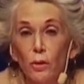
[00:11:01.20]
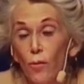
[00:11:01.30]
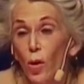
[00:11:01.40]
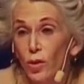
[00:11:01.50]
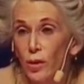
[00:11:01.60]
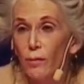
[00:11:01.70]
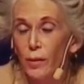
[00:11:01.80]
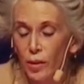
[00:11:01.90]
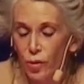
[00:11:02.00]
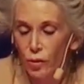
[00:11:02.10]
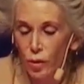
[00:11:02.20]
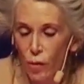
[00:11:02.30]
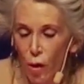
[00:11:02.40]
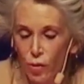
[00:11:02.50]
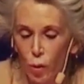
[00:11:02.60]
have
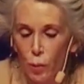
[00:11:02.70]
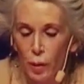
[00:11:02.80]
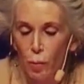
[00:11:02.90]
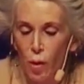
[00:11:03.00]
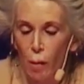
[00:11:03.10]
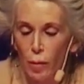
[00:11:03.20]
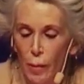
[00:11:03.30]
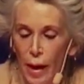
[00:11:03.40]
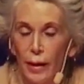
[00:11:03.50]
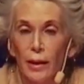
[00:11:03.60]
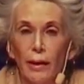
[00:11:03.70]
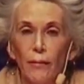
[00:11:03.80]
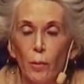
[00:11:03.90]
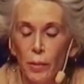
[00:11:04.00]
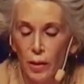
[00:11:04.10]
also been problematic, and
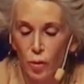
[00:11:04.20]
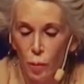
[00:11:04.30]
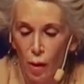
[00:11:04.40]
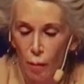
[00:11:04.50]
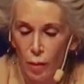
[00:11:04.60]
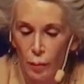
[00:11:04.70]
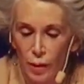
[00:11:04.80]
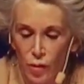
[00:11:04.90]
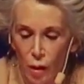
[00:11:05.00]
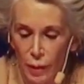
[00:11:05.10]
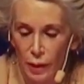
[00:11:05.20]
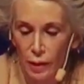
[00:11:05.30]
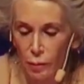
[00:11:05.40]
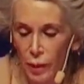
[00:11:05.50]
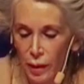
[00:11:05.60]
their biggest problem is they've
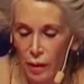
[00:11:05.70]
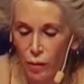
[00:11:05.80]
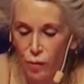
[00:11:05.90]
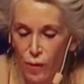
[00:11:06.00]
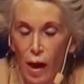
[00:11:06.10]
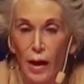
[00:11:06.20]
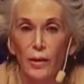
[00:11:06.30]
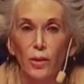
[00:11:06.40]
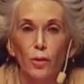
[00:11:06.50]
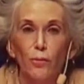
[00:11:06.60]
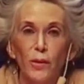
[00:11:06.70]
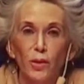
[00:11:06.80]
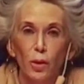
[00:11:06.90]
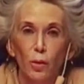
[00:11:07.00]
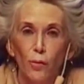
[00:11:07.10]
been confined to
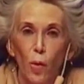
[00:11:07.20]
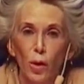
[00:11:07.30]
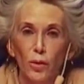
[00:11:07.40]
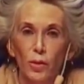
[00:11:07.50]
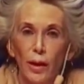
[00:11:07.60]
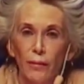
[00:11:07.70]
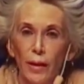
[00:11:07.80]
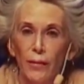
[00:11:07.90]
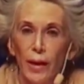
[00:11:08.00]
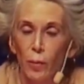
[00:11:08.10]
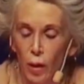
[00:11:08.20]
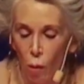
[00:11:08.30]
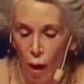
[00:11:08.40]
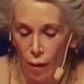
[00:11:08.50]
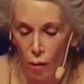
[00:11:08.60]
physical force, and then they
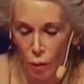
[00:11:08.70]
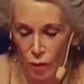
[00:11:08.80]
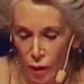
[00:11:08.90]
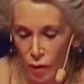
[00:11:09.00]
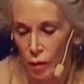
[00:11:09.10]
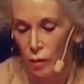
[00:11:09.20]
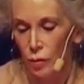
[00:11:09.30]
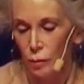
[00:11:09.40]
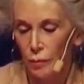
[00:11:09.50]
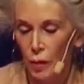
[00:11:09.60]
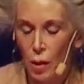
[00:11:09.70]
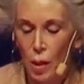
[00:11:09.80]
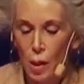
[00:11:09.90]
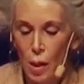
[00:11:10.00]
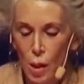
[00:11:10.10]
require resistance.
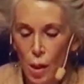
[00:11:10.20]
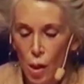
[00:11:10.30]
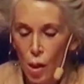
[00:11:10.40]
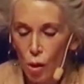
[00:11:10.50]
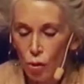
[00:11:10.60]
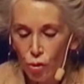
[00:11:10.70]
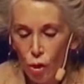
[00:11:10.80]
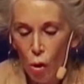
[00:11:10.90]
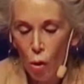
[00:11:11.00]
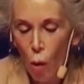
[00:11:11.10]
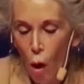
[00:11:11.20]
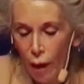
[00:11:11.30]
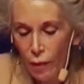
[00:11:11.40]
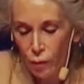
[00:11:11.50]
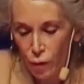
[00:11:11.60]
So,
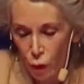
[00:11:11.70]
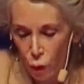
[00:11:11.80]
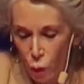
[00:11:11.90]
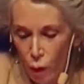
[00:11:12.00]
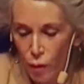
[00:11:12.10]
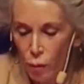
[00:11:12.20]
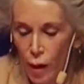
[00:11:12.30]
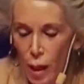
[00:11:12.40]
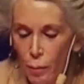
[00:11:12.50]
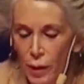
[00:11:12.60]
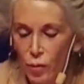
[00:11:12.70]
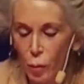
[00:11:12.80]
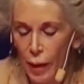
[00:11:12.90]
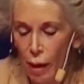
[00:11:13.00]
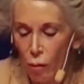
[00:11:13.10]
on the view that rape is
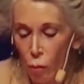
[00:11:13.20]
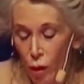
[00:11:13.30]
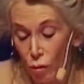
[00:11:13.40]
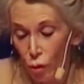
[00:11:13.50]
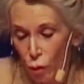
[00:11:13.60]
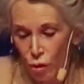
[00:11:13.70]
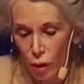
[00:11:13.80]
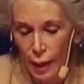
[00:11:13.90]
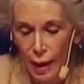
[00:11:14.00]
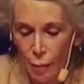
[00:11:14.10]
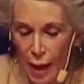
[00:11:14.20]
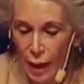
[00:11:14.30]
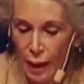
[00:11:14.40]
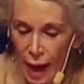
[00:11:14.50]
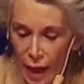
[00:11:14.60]
about what usually a
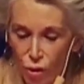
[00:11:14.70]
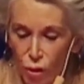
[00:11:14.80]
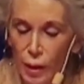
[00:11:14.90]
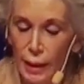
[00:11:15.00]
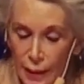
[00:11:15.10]
man actually